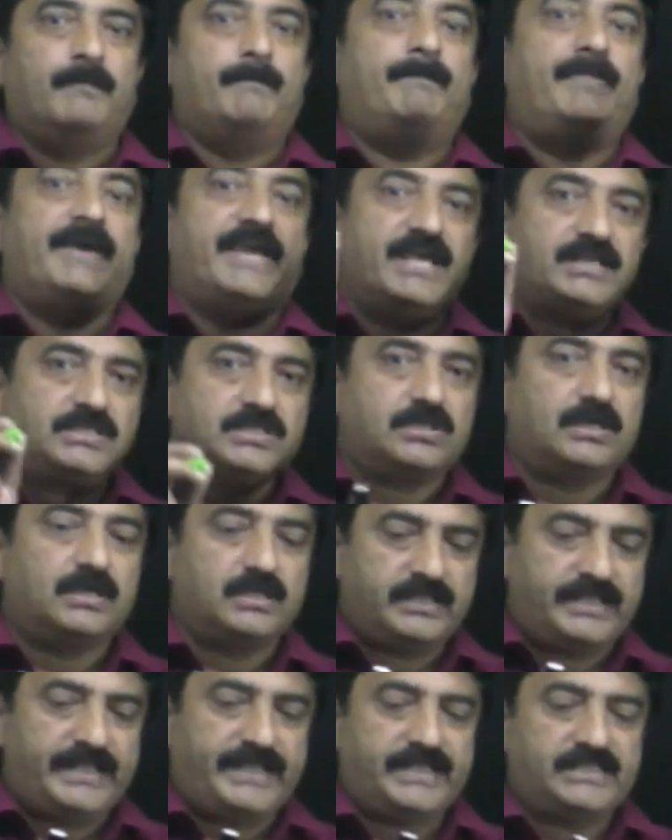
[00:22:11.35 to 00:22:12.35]
Based
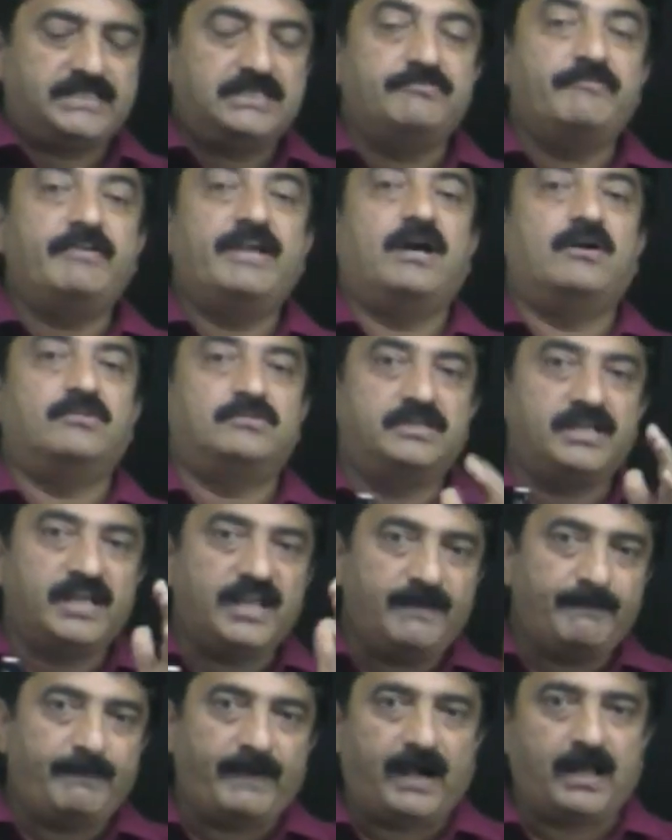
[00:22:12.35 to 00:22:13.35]
on this, we have
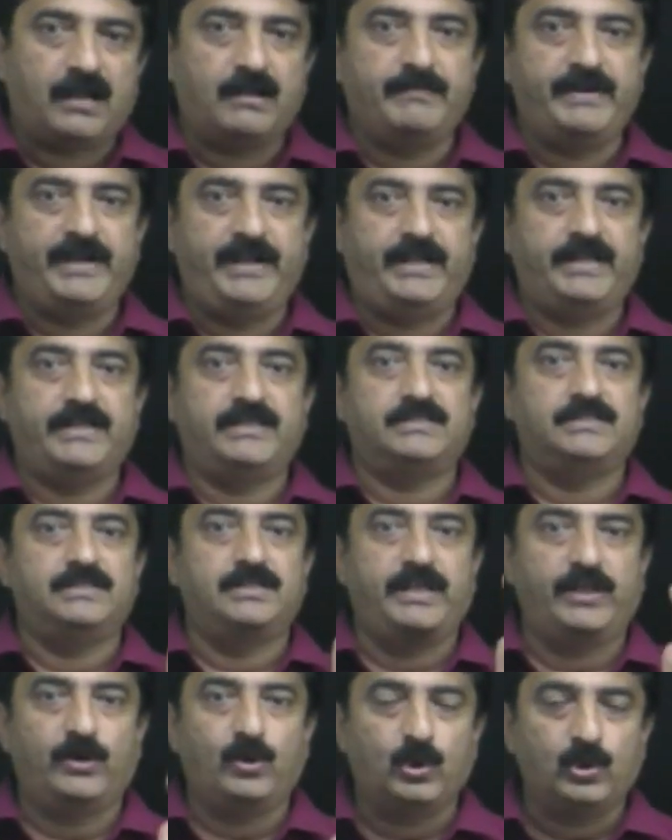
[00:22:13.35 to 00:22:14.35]
three parameters
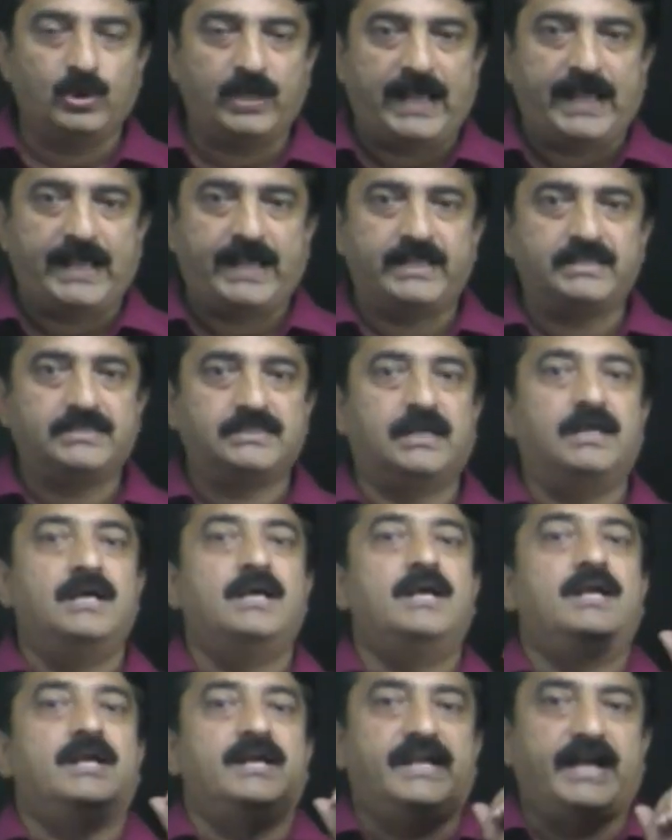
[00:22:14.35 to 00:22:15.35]
known as
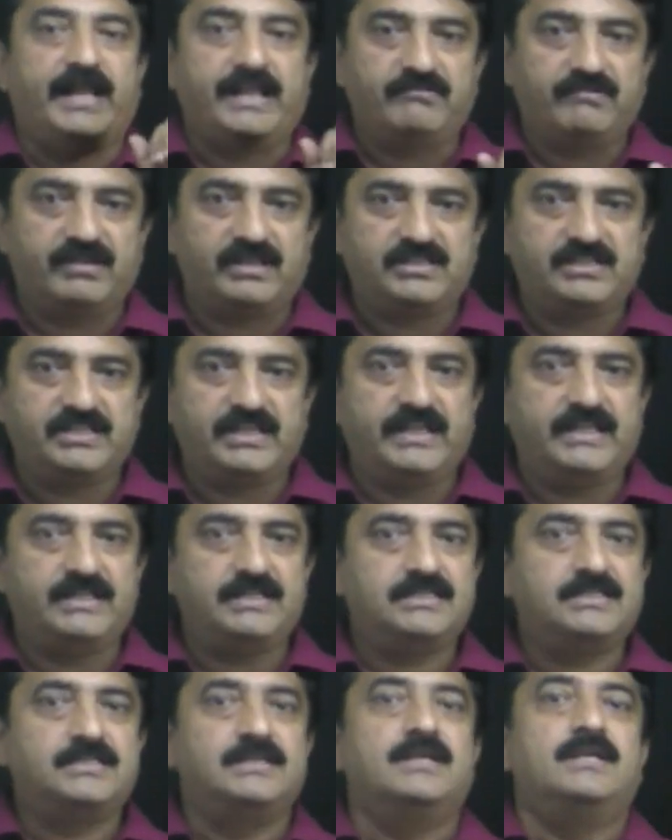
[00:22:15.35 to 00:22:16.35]

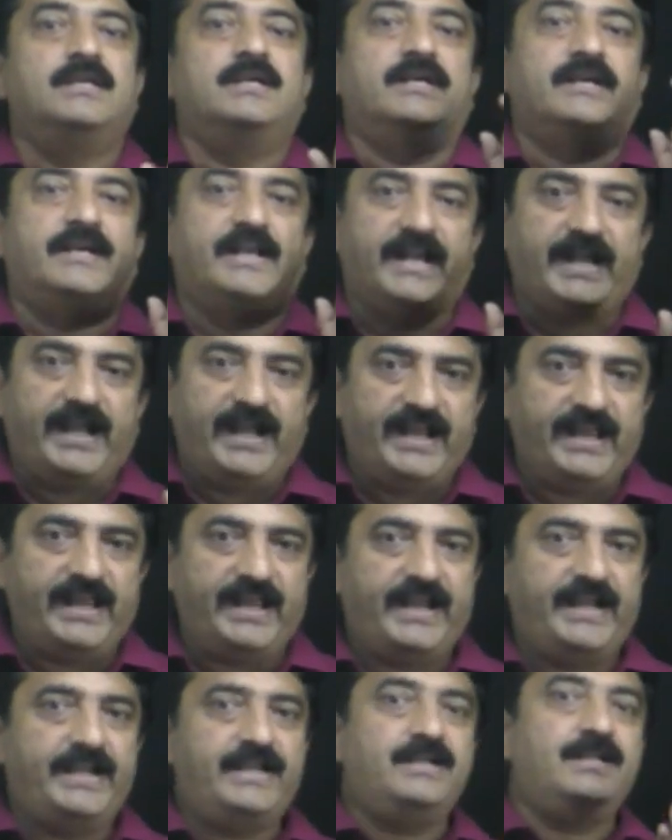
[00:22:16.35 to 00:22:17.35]
divergence,
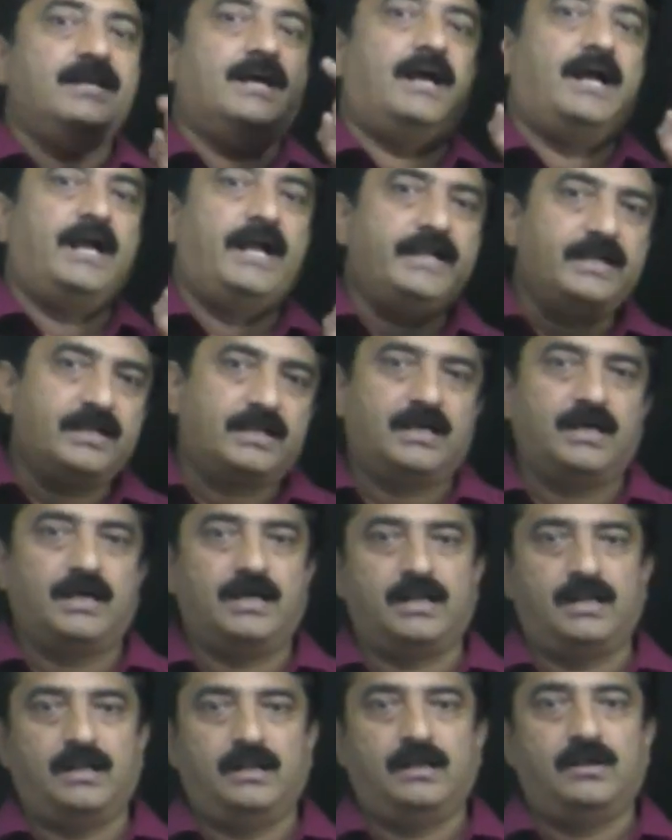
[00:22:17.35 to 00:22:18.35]
gradient and
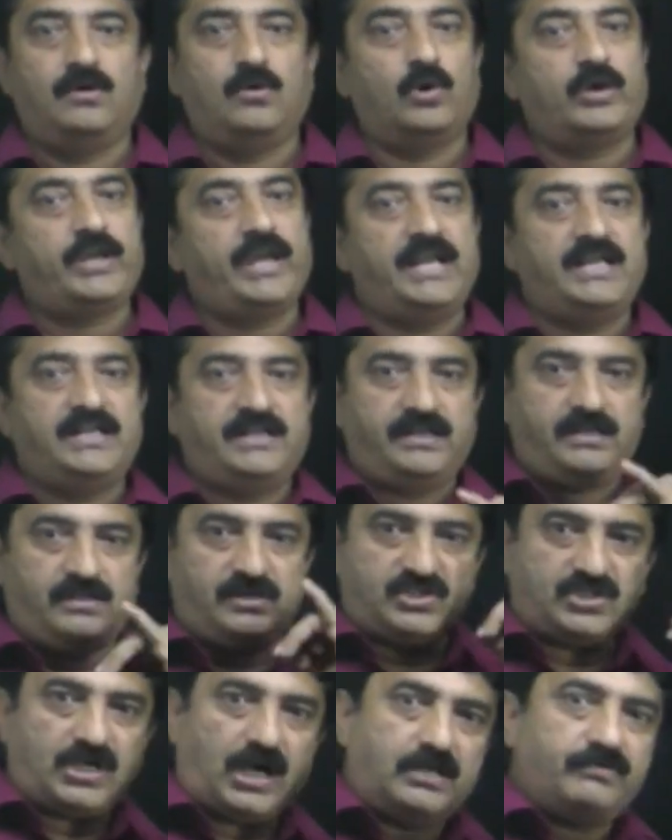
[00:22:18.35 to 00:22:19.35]
curl. Okay, I
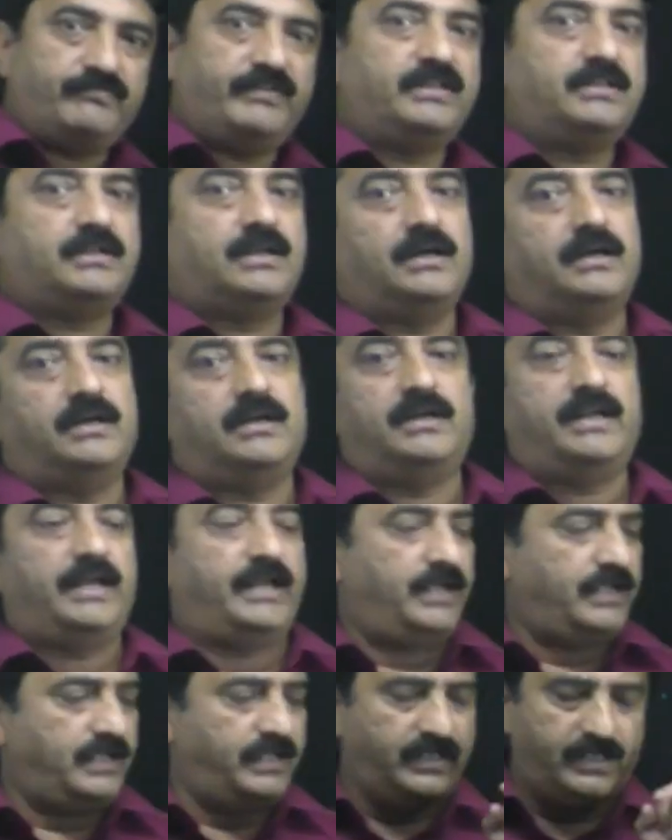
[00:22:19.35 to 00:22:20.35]
start with
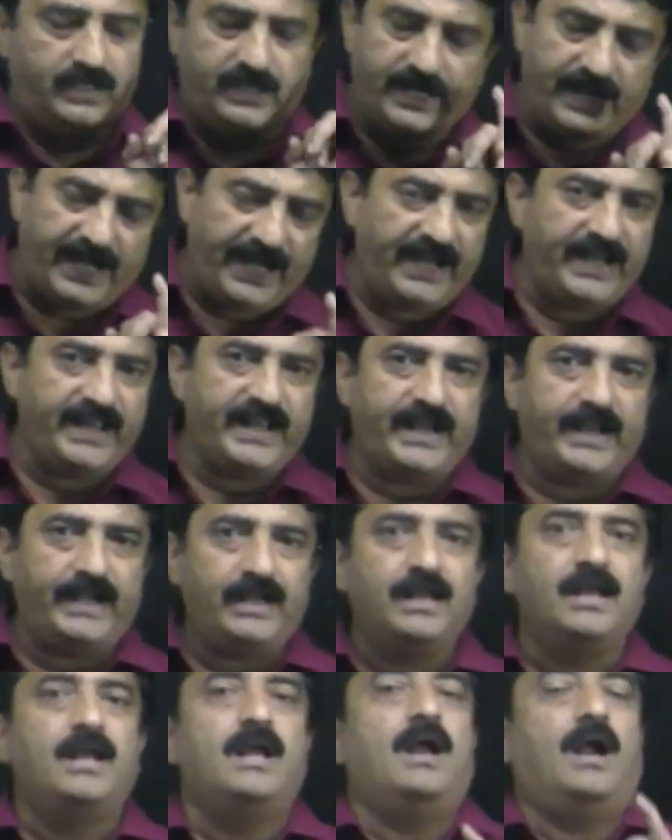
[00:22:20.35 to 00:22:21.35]

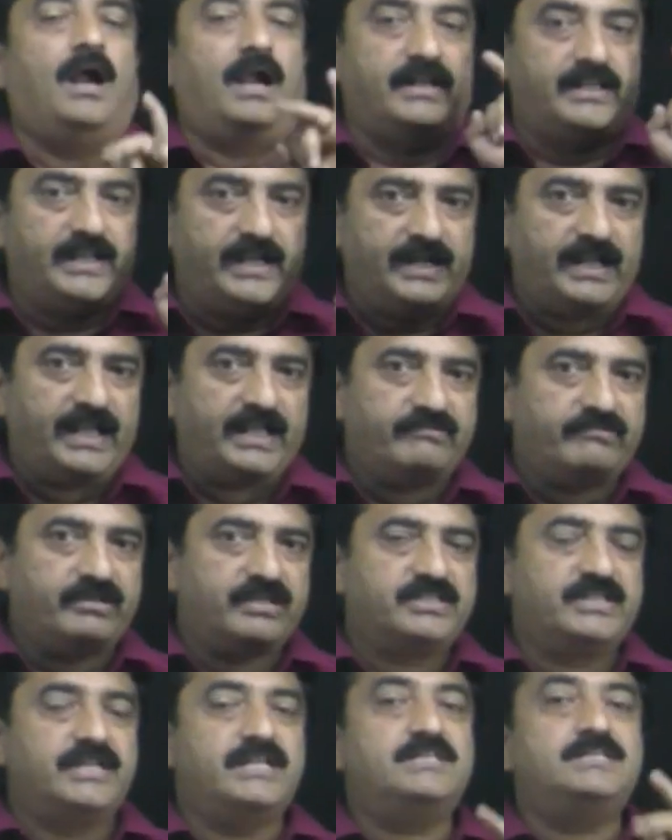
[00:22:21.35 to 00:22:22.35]
gradient and then
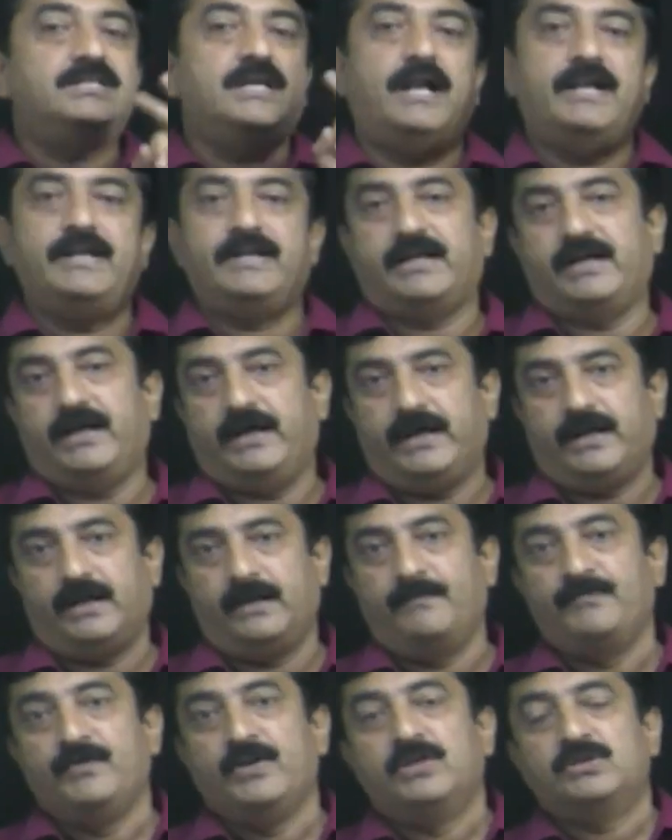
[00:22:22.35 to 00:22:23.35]
divergence and
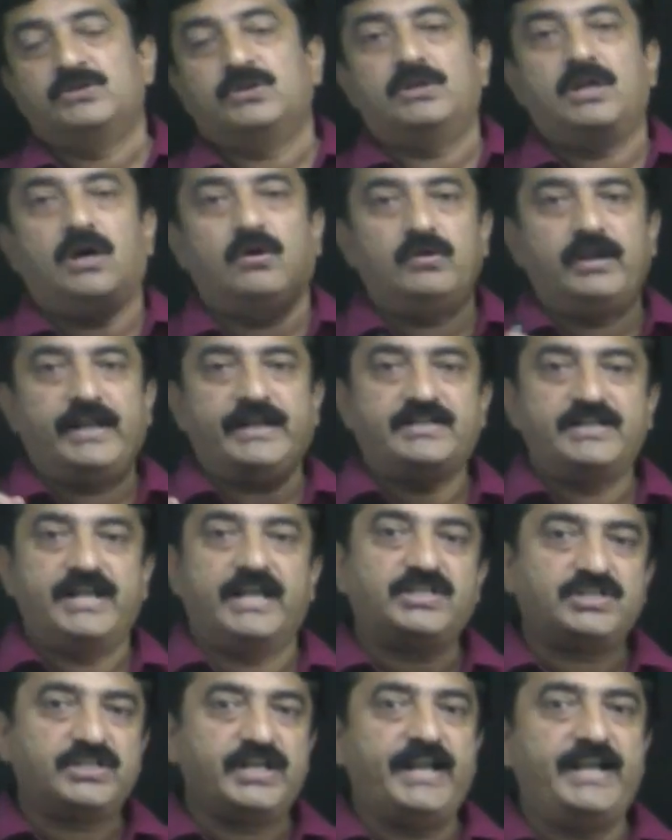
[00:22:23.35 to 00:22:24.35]
curl. So now like
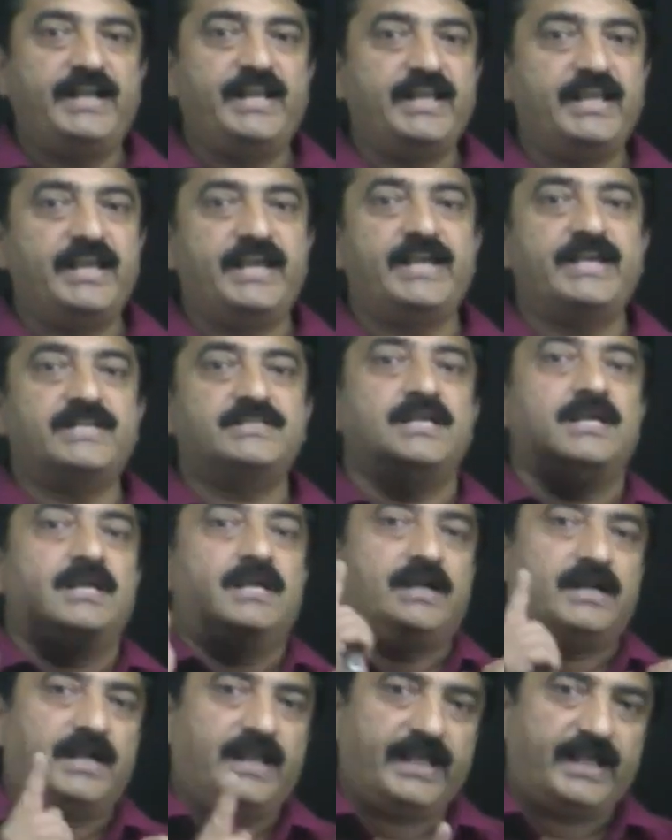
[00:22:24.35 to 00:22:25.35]
next heading is
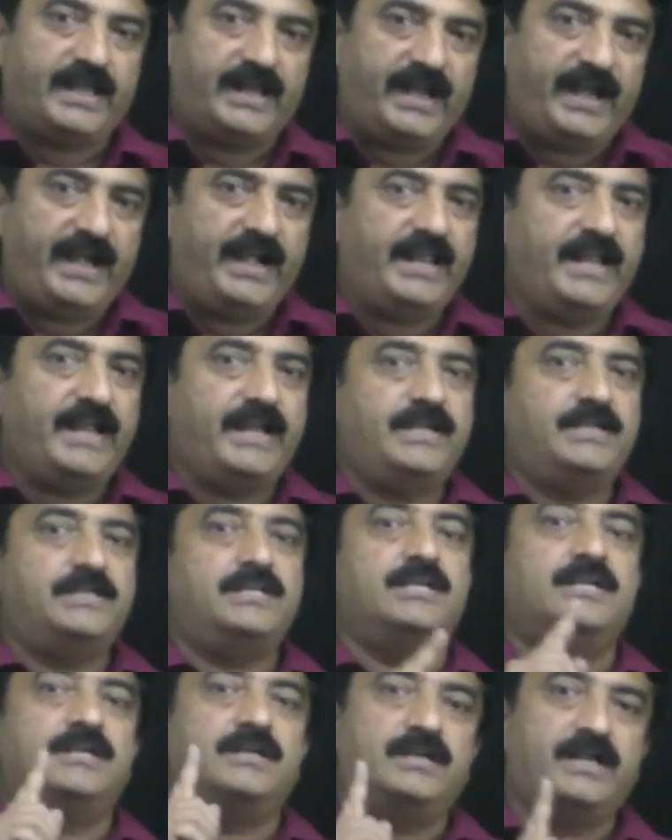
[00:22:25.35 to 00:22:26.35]
the
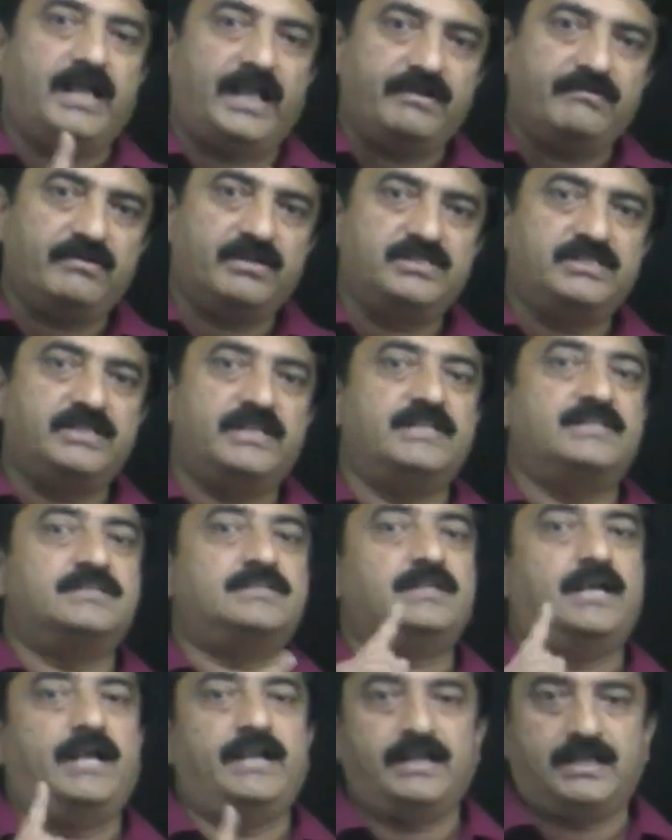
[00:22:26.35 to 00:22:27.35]
gradient,
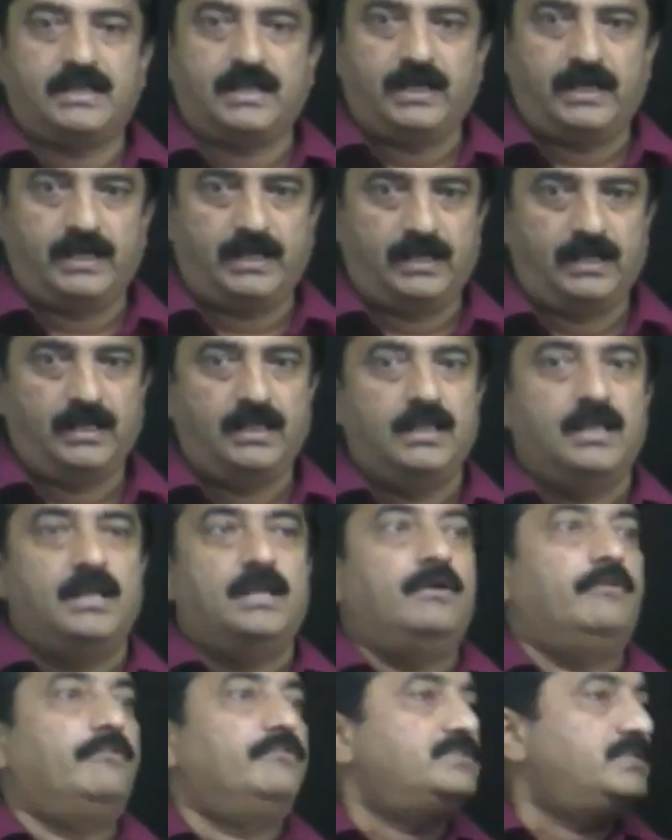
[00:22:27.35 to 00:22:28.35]
divergence and curl.
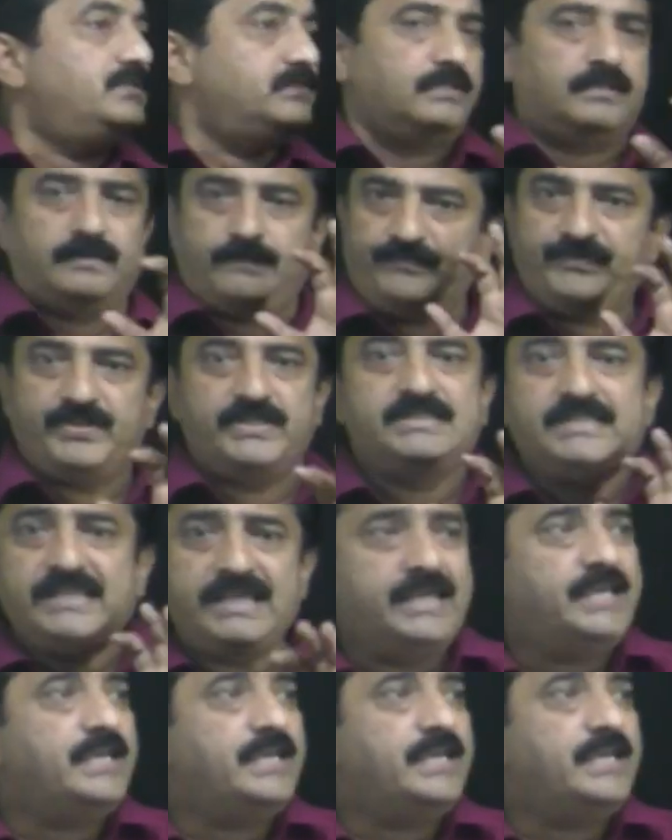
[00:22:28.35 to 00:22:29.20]
See